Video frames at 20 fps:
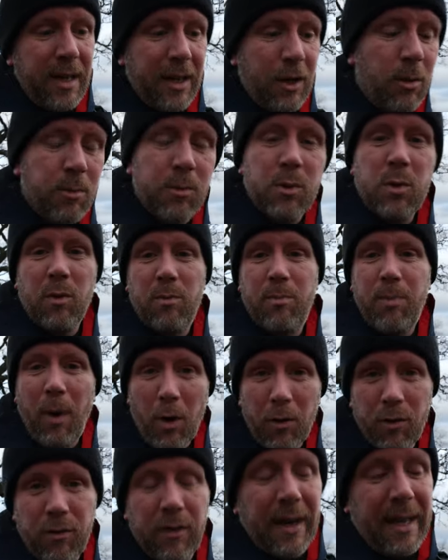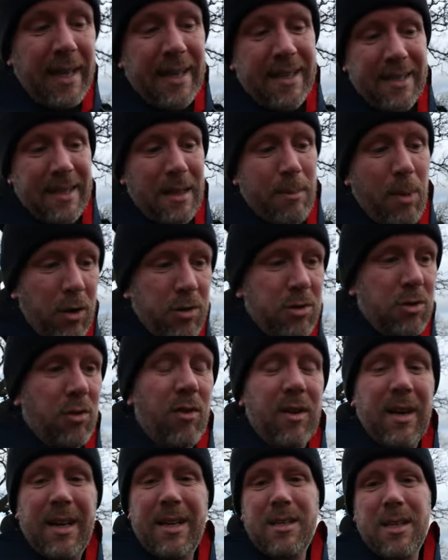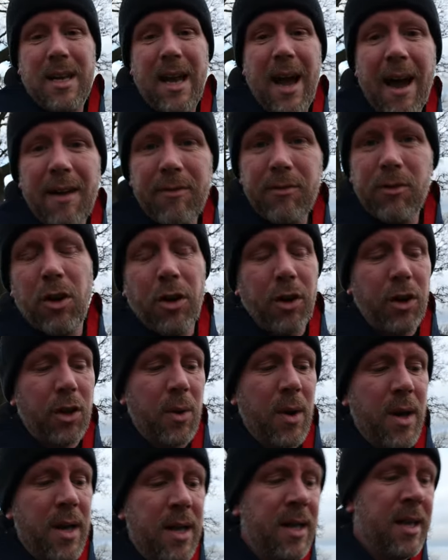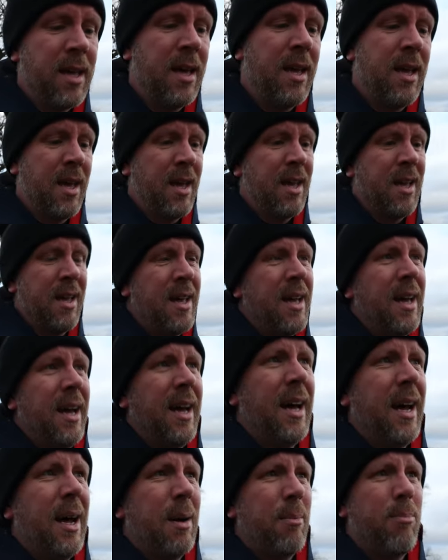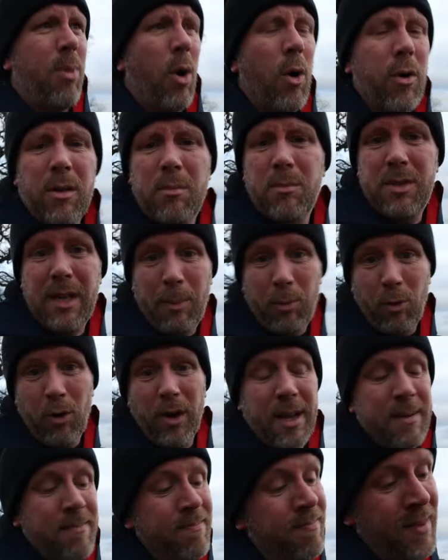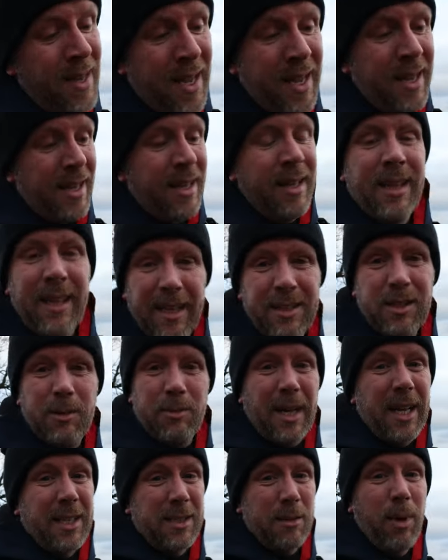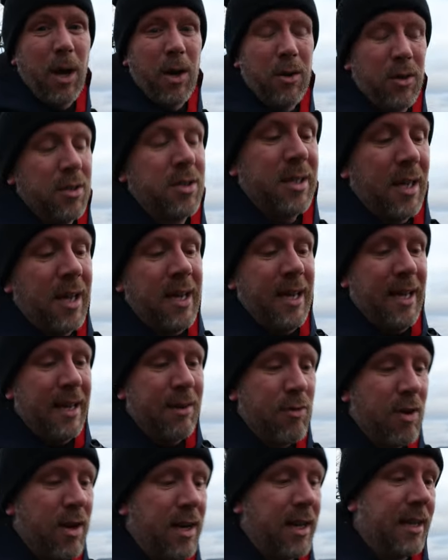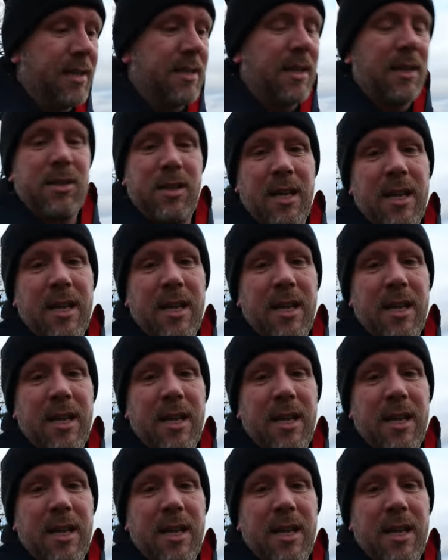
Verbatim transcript: It comes with both leads in the box already, so you haven't got to buy them separately. That's a bonus, it really is.